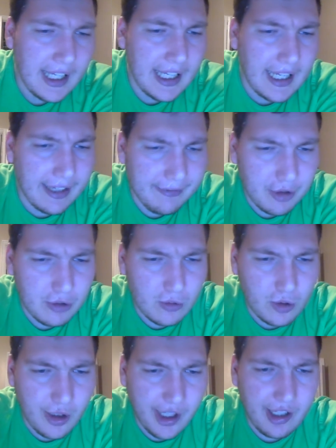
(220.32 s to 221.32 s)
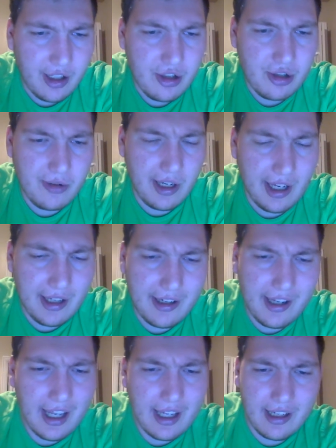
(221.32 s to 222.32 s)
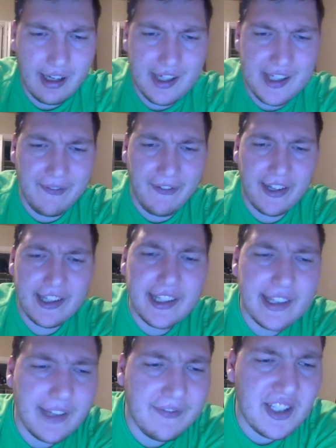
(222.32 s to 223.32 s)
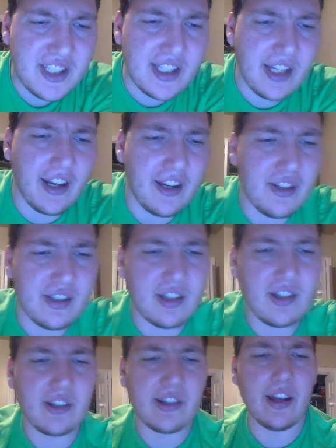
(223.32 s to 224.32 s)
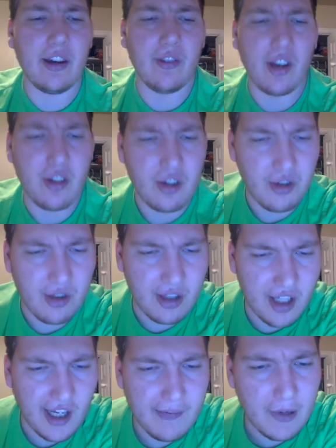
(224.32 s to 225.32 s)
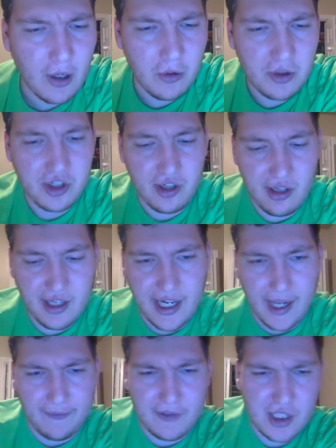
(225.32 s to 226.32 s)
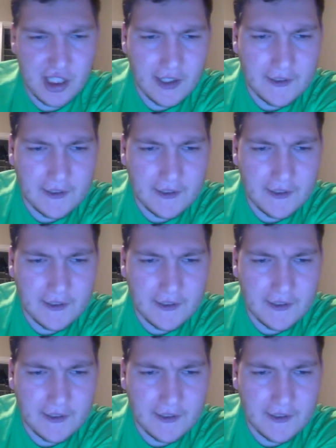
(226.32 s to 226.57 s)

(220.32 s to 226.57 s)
After roaring and shrieking in agony, she finally left the city and sunk down into the deep ocean depths.